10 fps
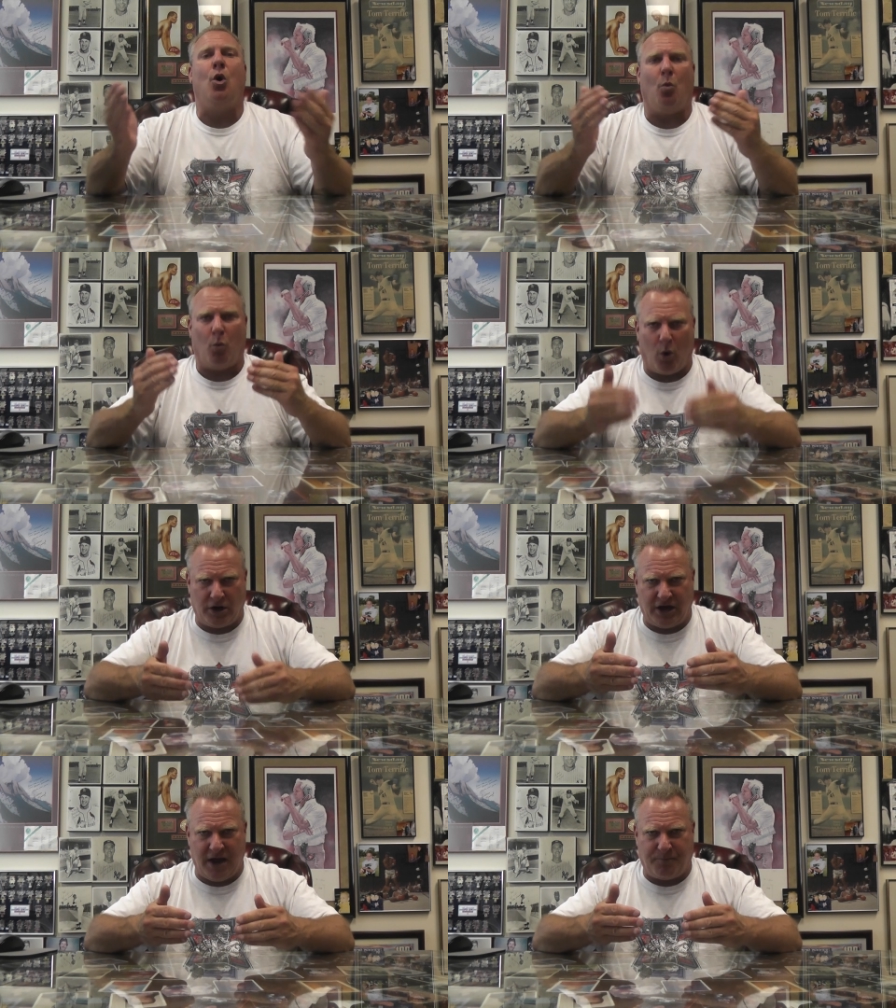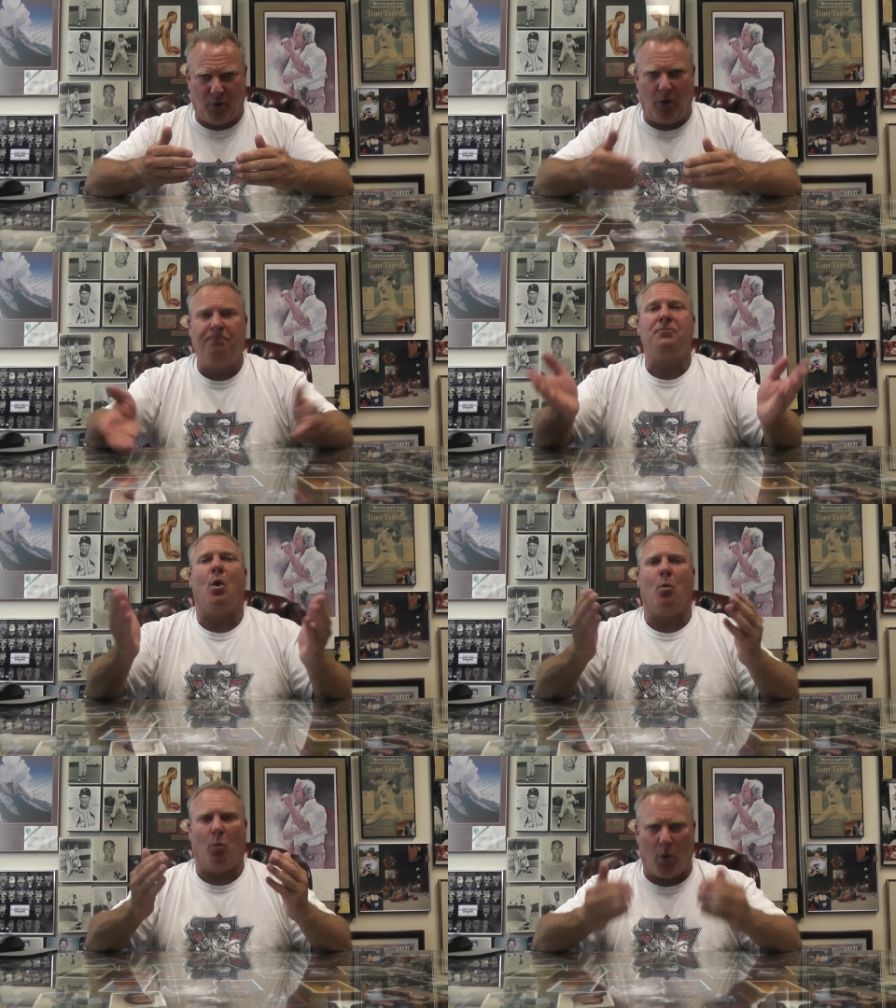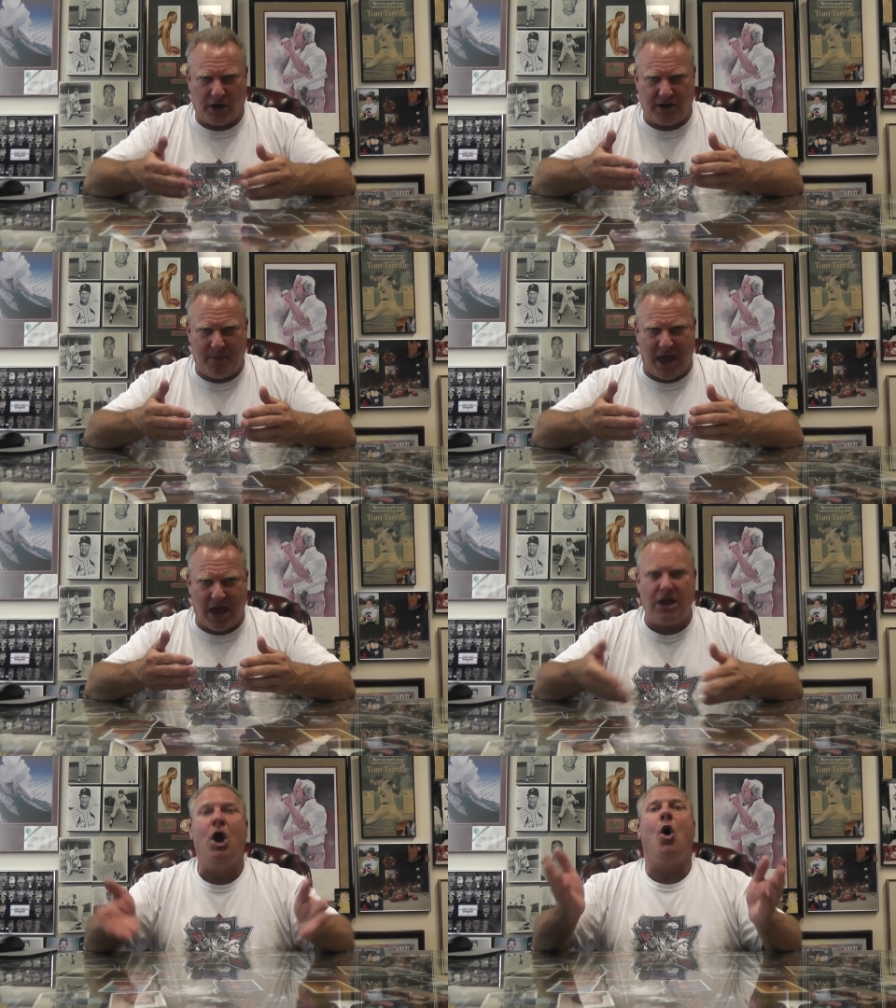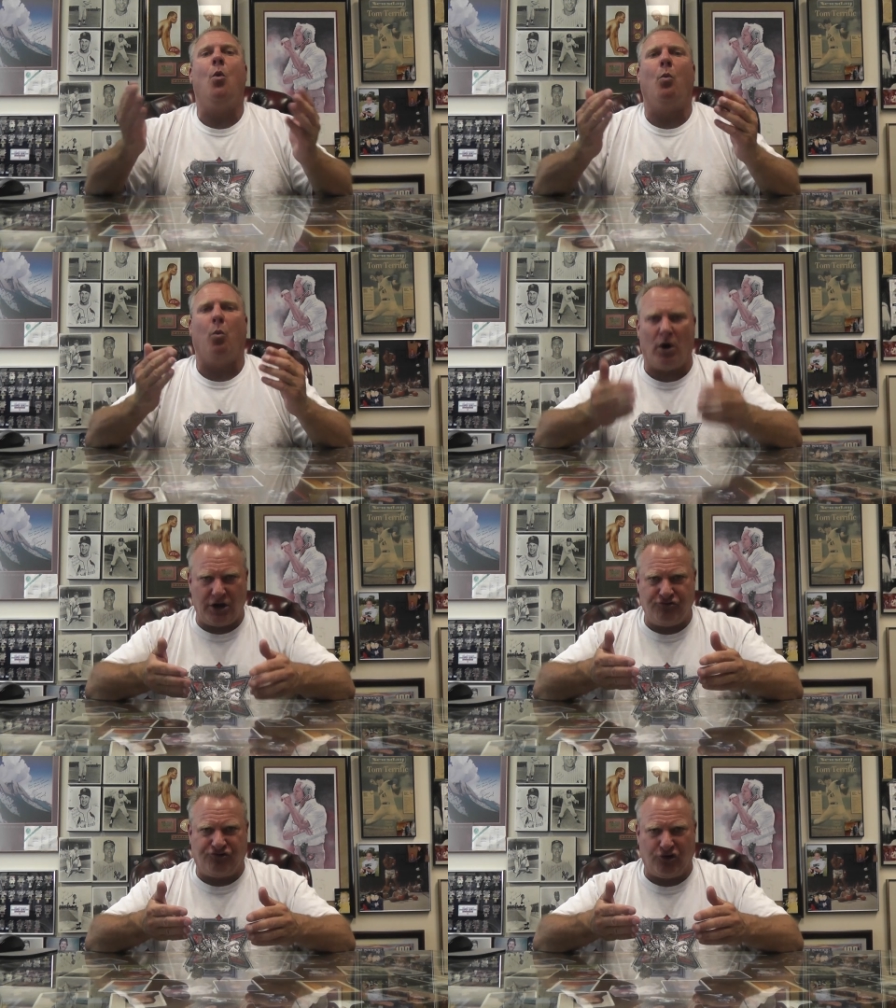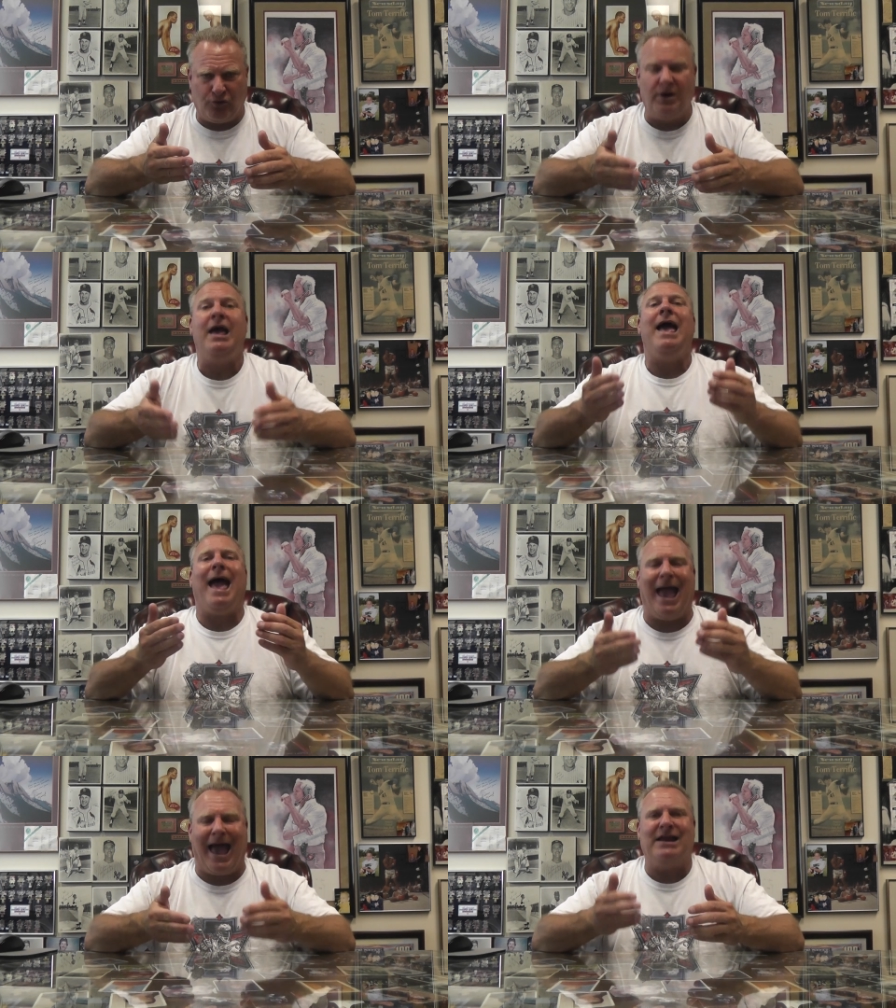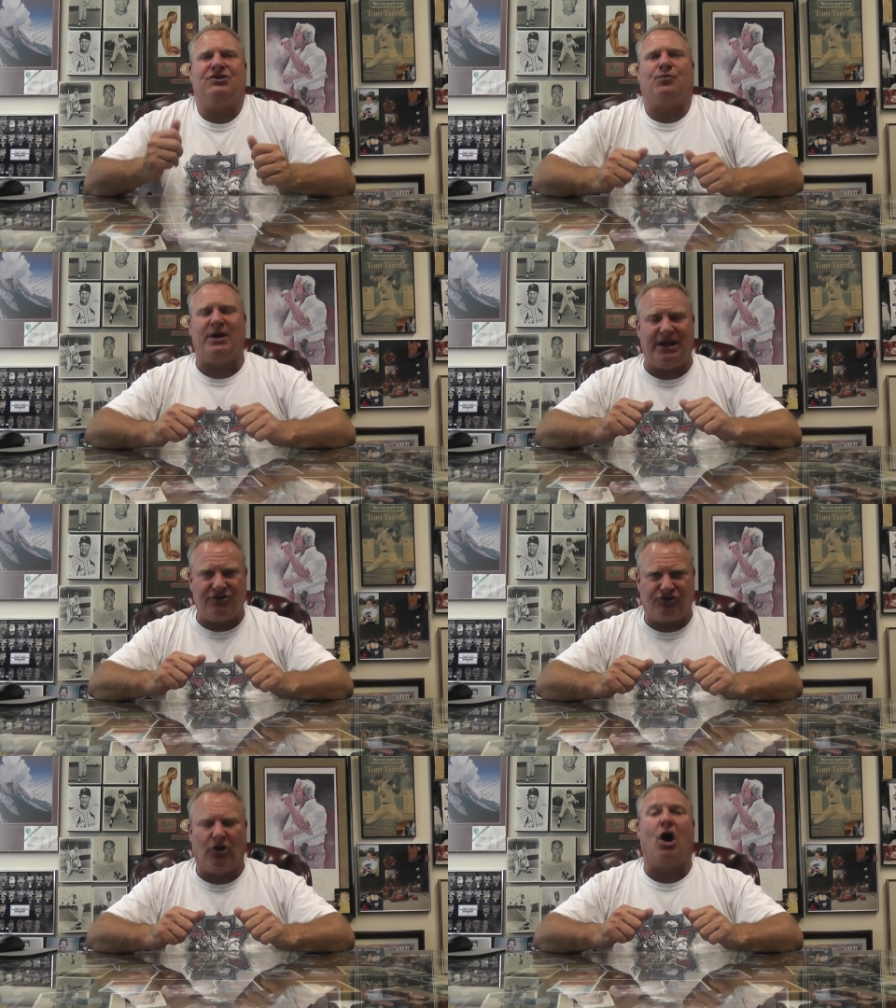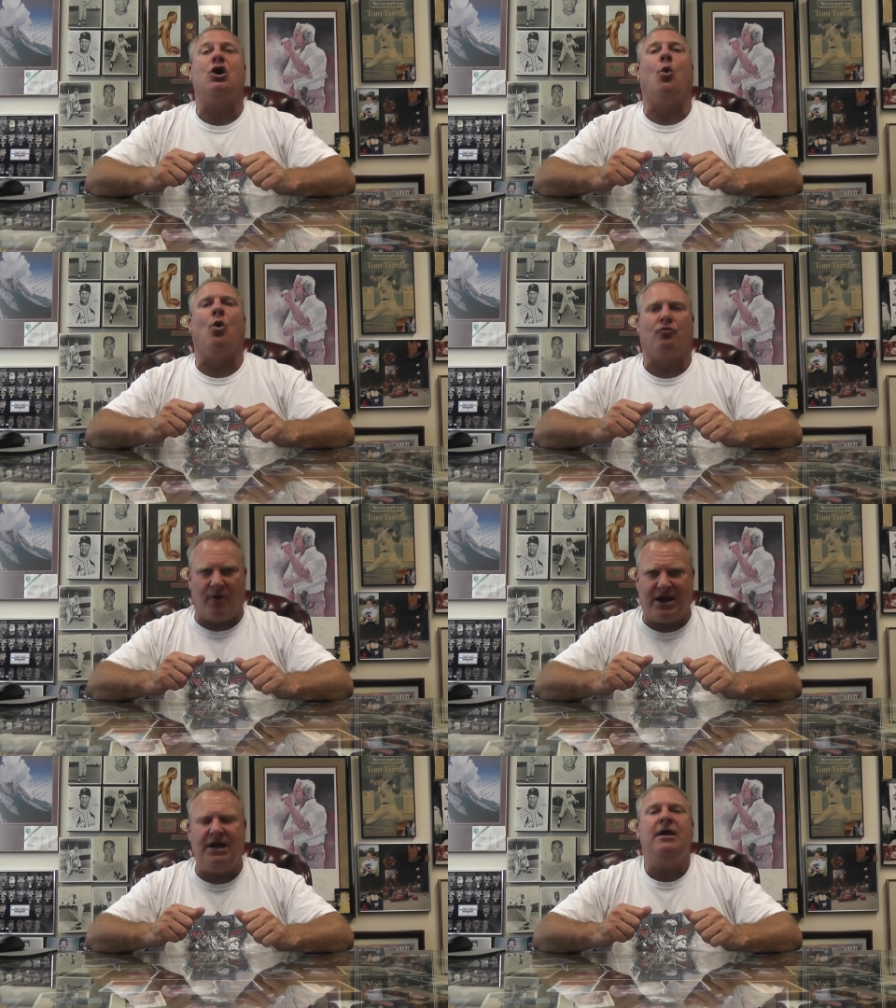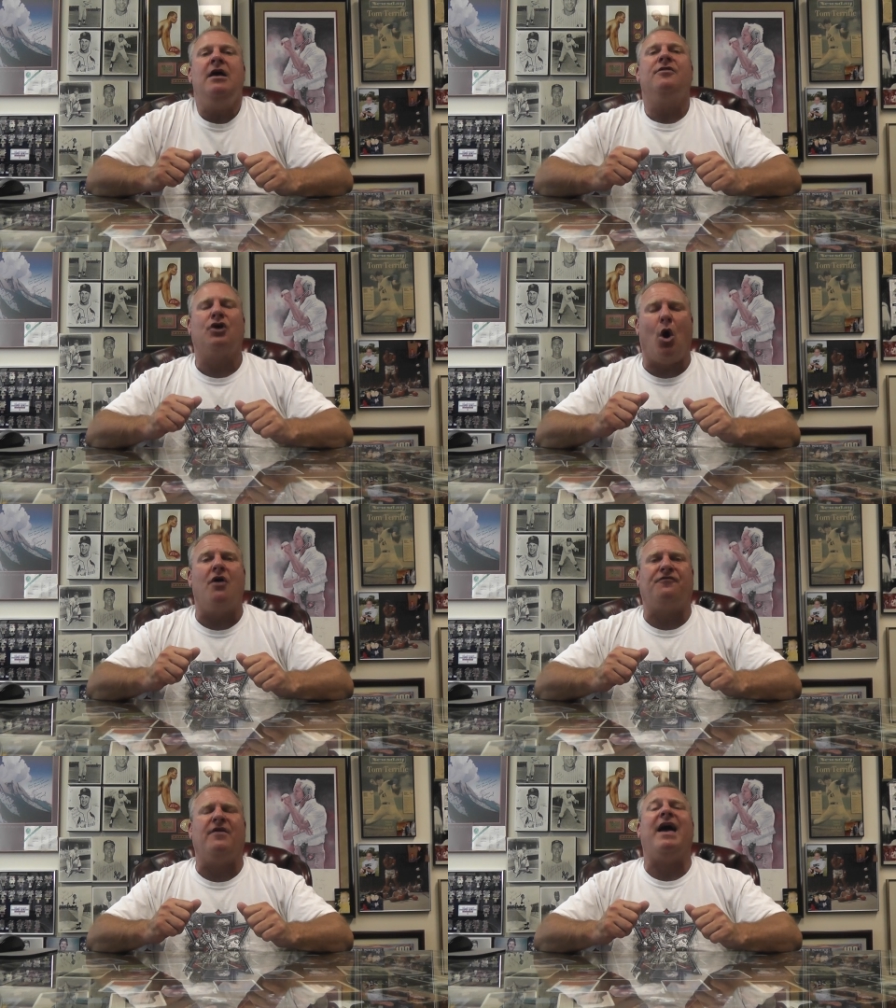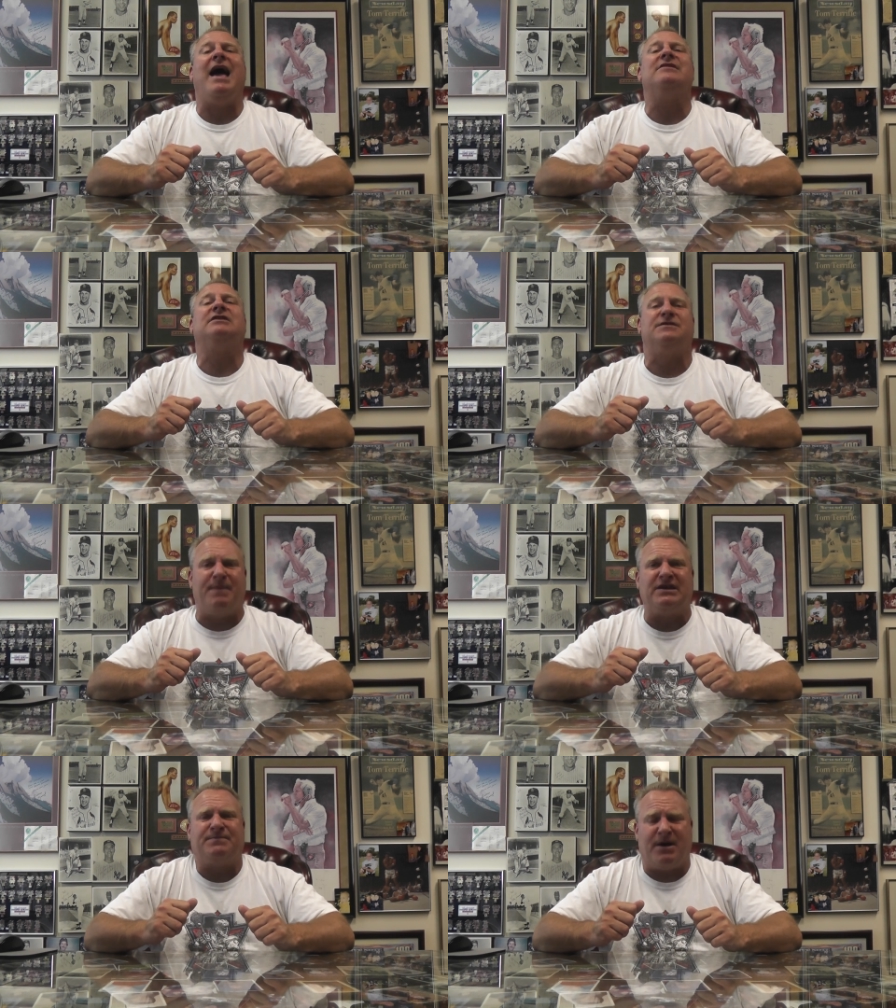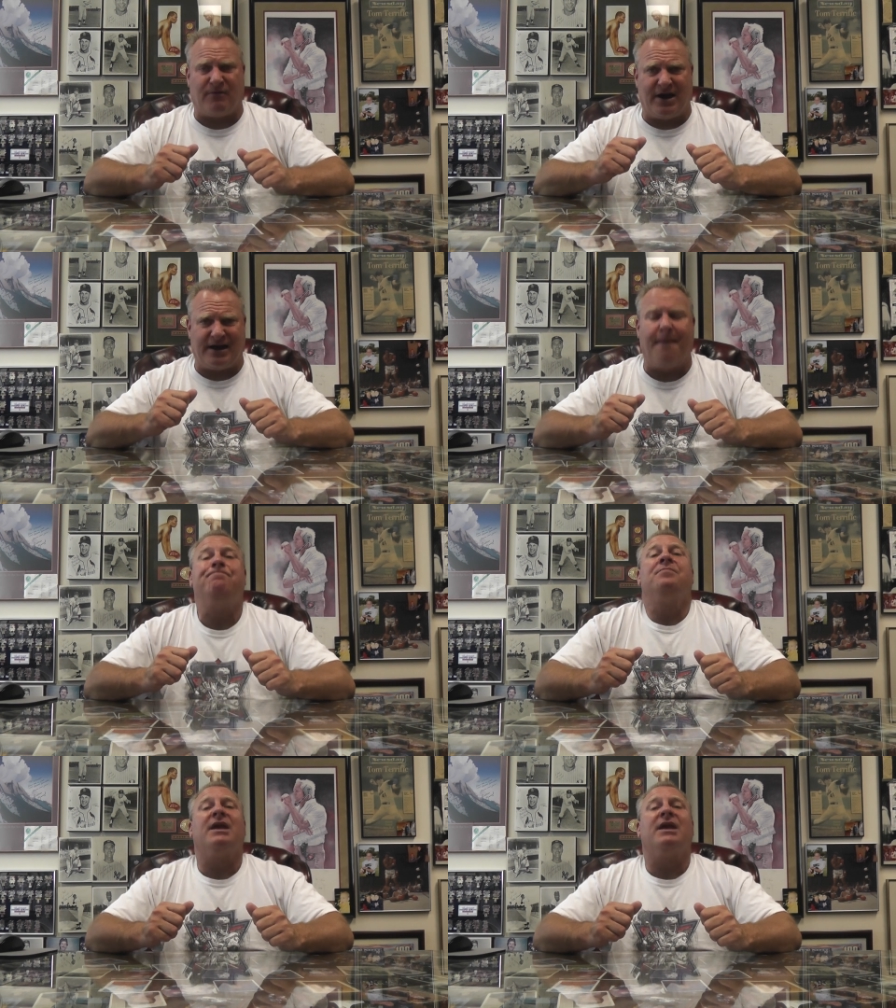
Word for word: One in April, one in May, one in June, and is winning in July already. The Godfather has his best bet right now.